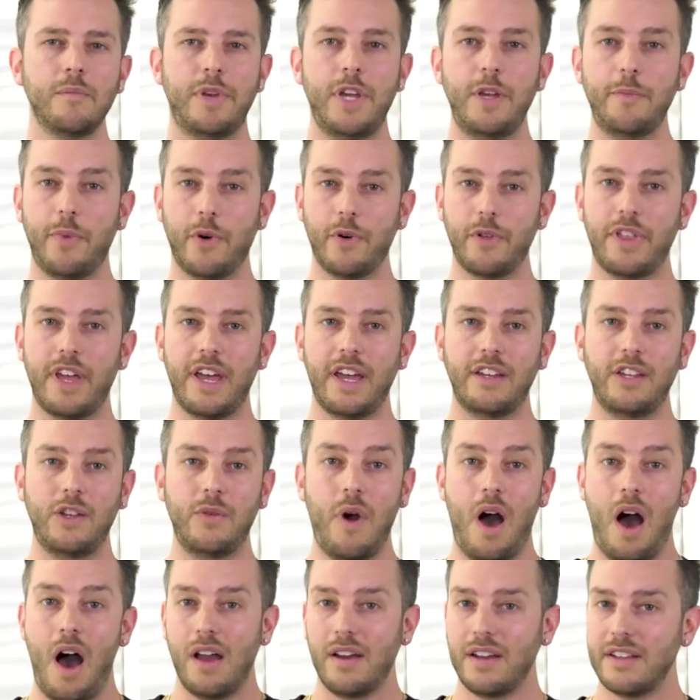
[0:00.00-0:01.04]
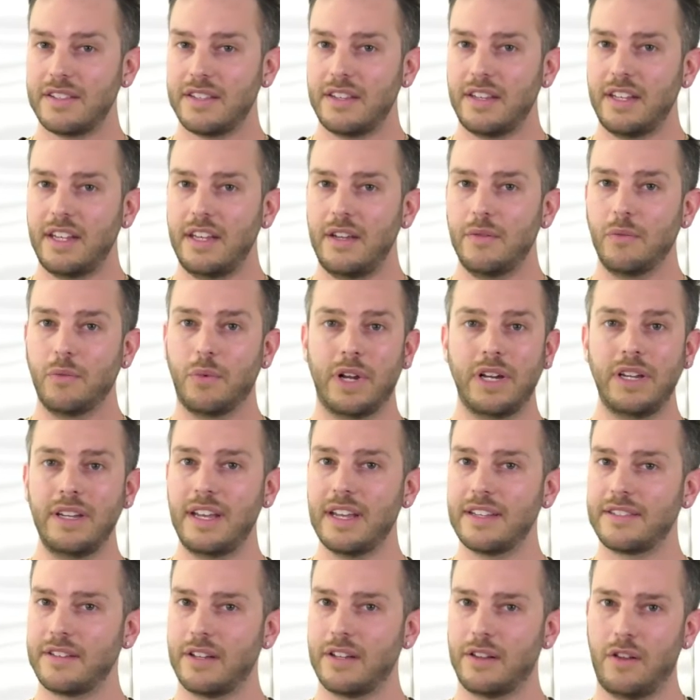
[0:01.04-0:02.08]
People that you honestly wouldn't
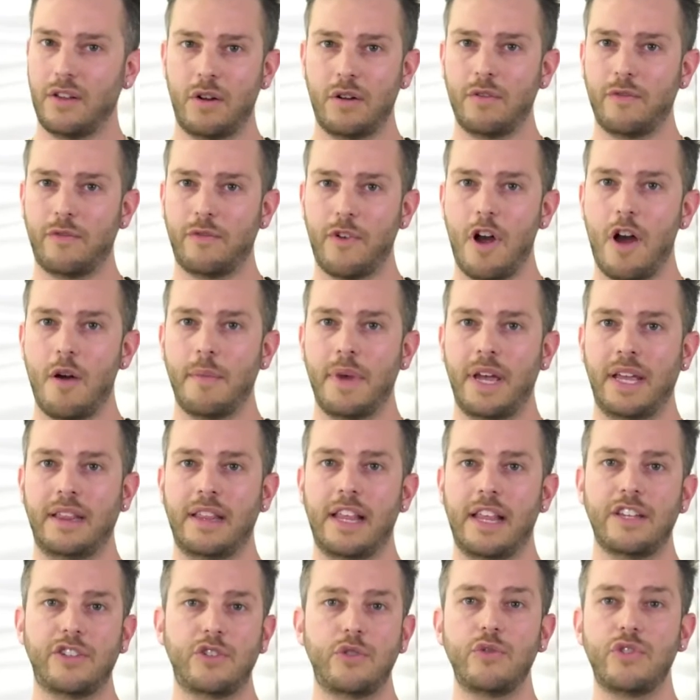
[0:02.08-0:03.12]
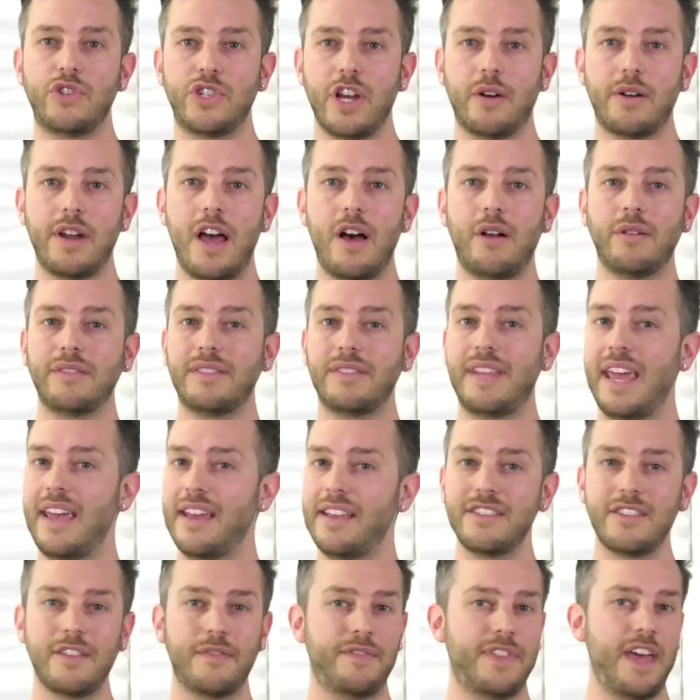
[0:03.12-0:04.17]
get to learn from unless you shelled out
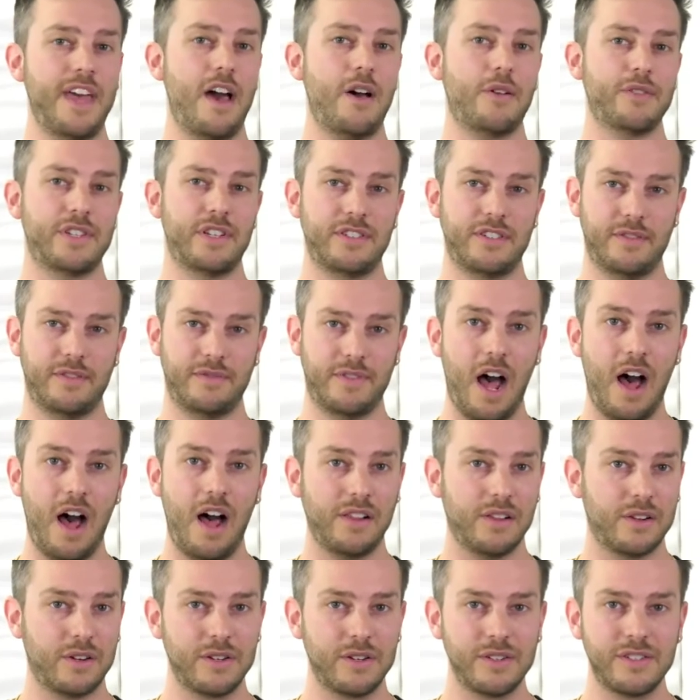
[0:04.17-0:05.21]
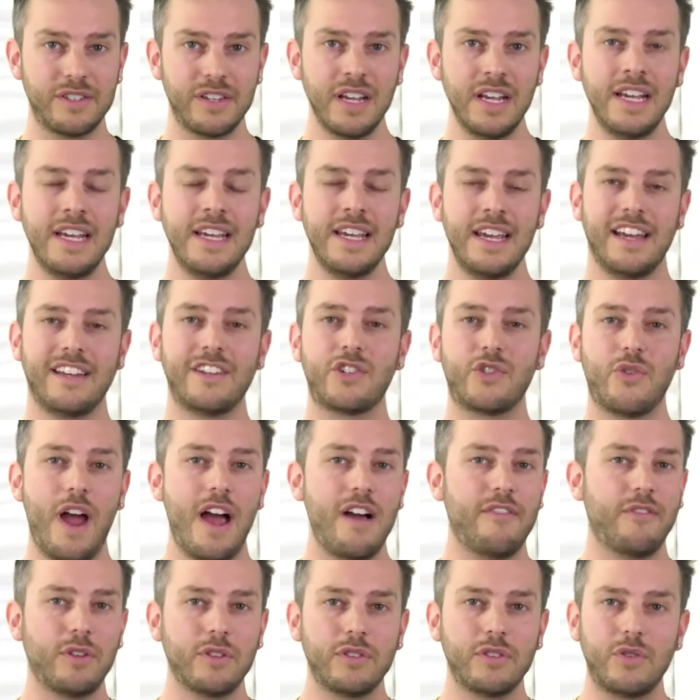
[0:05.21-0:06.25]
tens of thousands of dollars and
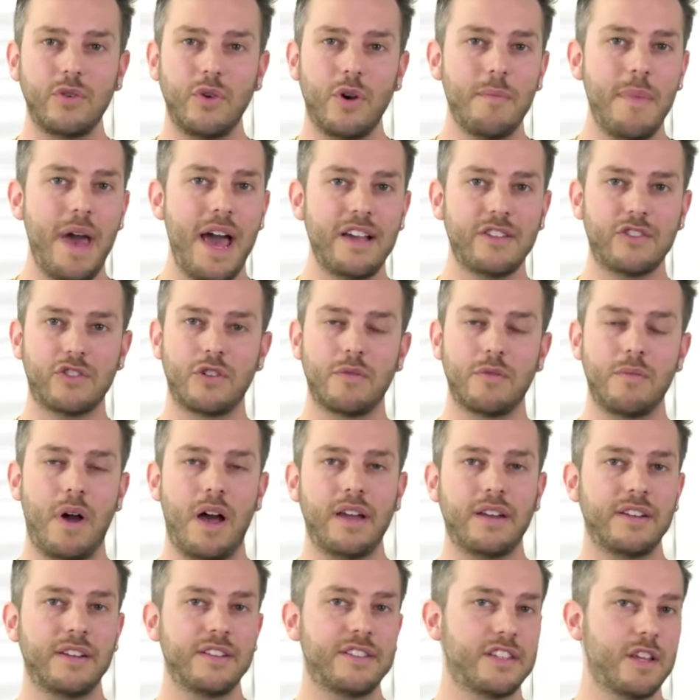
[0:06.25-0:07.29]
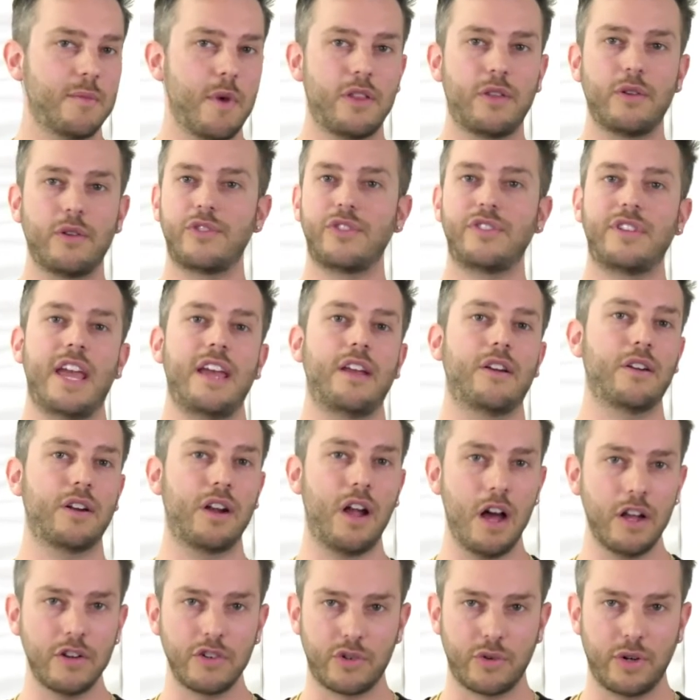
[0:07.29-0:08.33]
traveled to a mastermind in some other state or
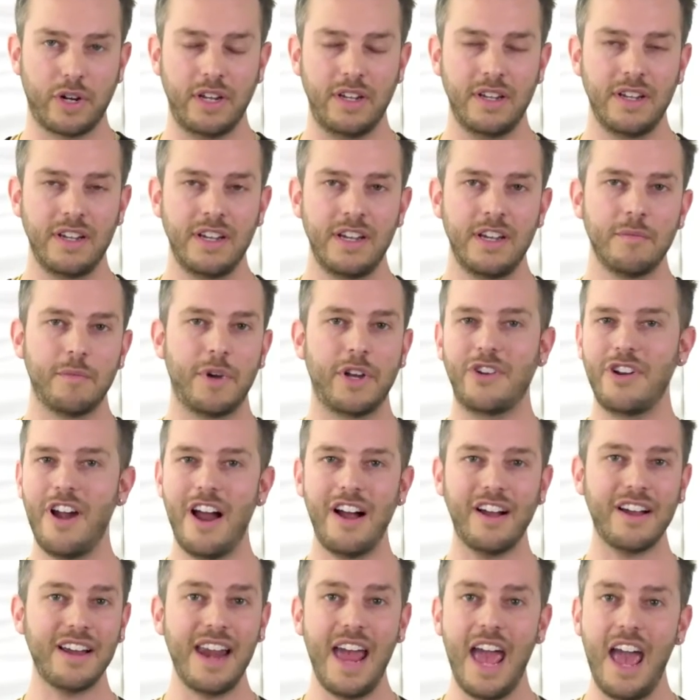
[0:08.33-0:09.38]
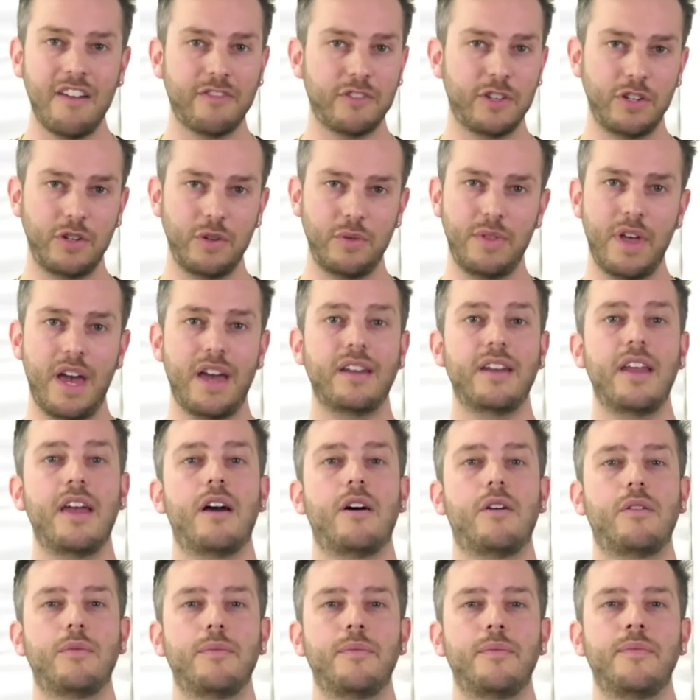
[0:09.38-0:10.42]
country. But you're not gonna have to do that
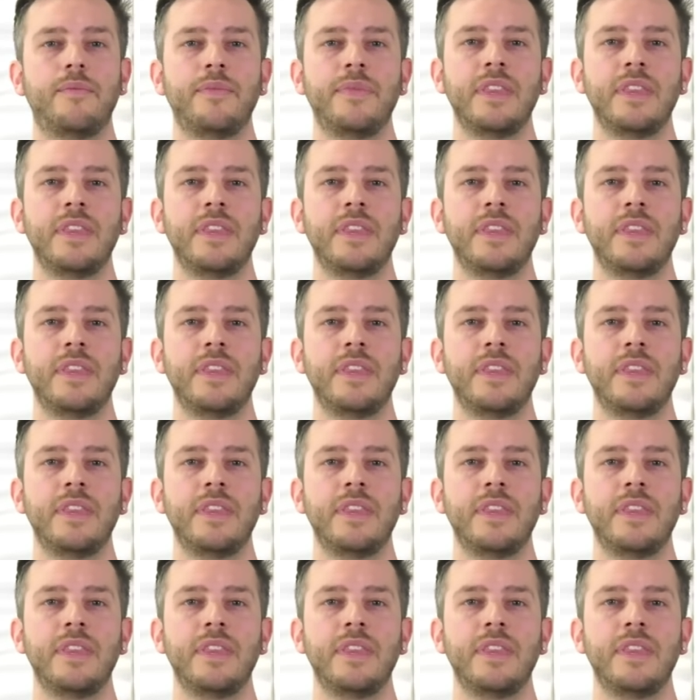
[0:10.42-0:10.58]
now.